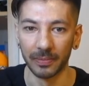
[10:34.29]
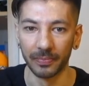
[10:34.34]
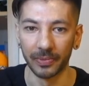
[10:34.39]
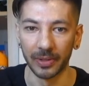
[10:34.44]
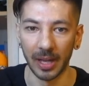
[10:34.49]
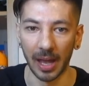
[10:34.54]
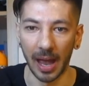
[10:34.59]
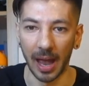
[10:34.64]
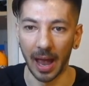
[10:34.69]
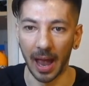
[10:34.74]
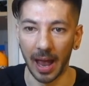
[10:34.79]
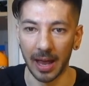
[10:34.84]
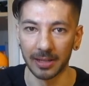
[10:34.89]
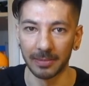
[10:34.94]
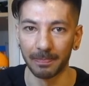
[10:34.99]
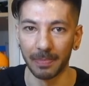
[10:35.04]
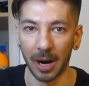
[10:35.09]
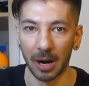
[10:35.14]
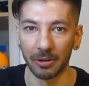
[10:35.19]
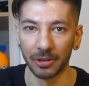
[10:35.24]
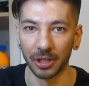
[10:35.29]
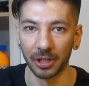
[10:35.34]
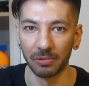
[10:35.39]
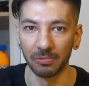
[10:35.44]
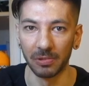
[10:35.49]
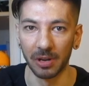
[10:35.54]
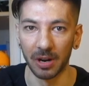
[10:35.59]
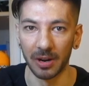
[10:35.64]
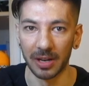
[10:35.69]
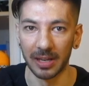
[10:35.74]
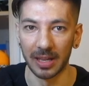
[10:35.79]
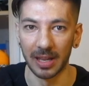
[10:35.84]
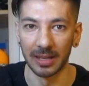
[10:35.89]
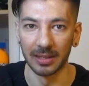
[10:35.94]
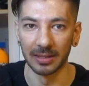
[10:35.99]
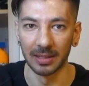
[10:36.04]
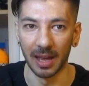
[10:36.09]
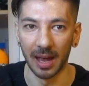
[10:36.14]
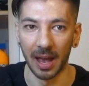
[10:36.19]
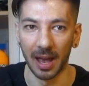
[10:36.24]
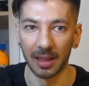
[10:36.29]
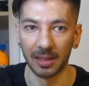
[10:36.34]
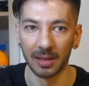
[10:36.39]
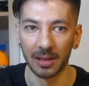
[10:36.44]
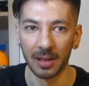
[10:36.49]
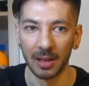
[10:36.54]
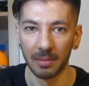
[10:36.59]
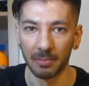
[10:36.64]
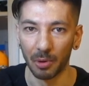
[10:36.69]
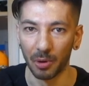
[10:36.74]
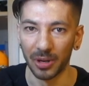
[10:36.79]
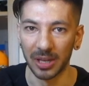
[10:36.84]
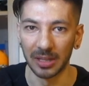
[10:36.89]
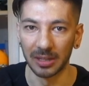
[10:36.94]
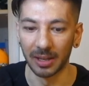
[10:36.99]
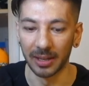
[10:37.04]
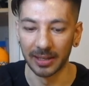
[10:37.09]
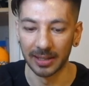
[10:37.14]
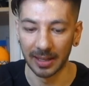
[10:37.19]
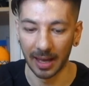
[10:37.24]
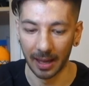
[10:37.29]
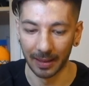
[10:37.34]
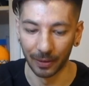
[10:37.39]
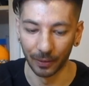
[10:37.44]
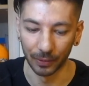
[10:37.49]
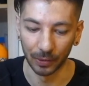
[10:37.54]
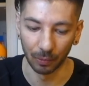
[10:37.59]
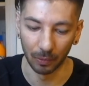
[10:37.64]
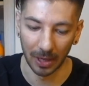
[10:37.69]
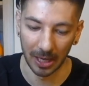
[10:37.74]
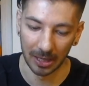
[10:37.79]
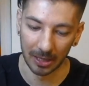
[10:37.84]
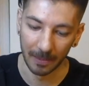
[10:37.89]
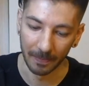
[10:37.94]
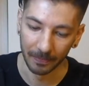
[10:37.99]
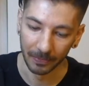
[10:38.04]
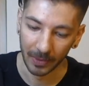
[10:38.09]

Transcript: yeah, it has brown sugar in it, and mojito is kind of sweet.